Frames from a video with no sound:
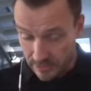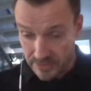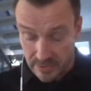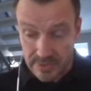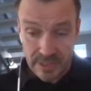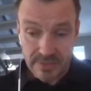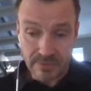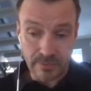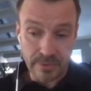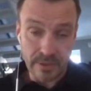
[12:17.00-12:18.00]
are
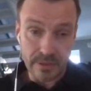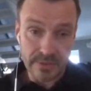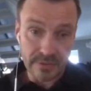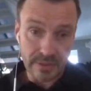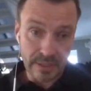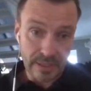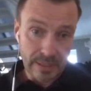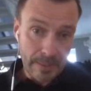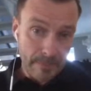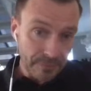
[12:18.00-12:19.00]
successful with this.
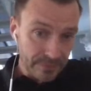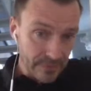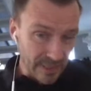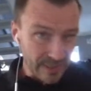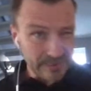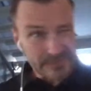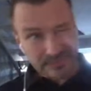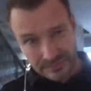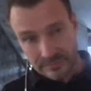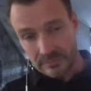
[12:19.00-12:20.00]

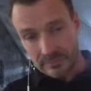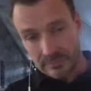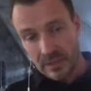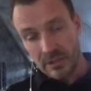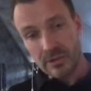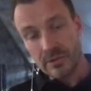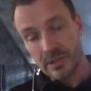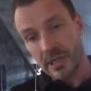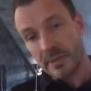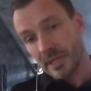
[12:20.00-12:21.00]
And
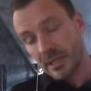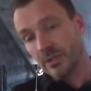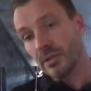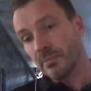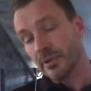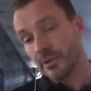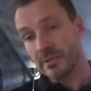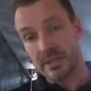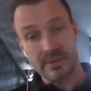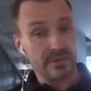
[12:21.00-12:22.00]
a good
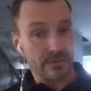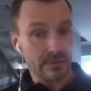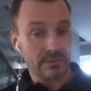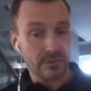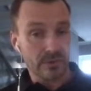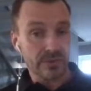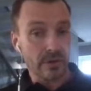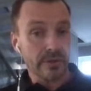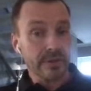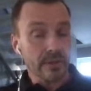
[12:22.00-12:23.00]
approach is to
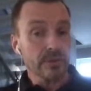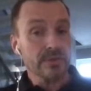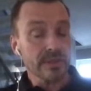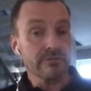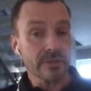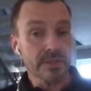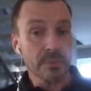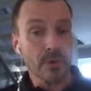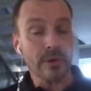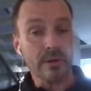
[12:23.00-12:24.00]
start out something
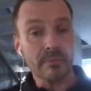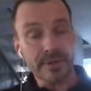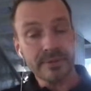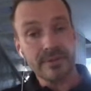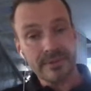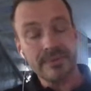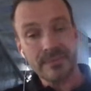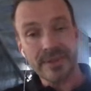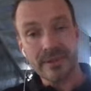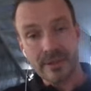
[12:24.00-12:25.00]
smaller, but
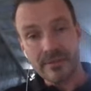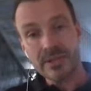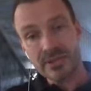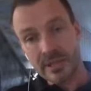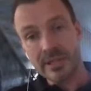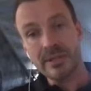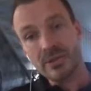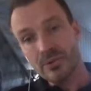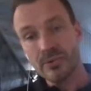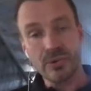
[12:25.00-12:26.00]
eventually
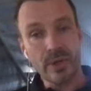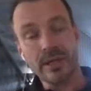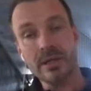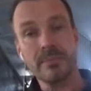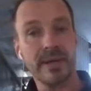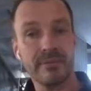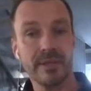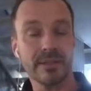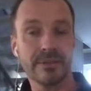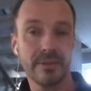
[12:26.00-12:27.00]
you end up
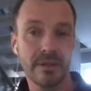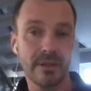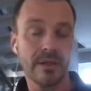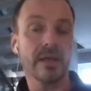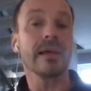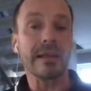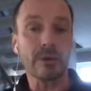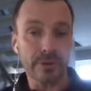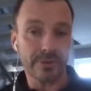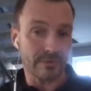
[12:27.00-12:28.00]
having a
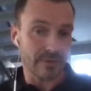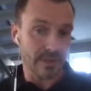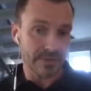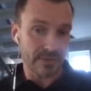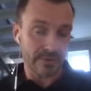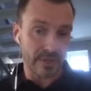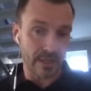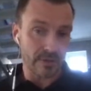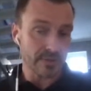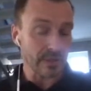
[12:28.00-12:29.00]
lot of these
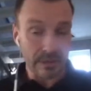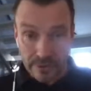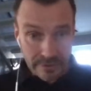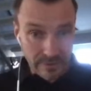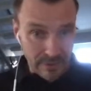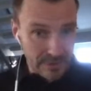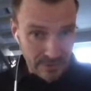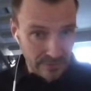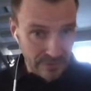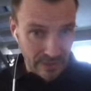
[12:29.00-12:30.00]
containers, a lot of these
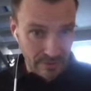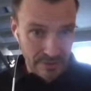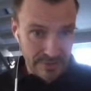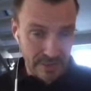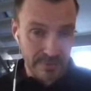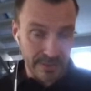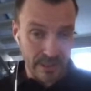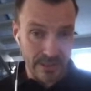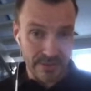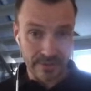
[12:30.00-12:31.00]
containerized
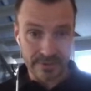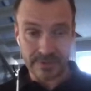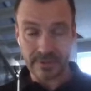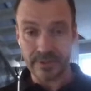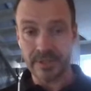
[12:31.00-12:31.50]
applications.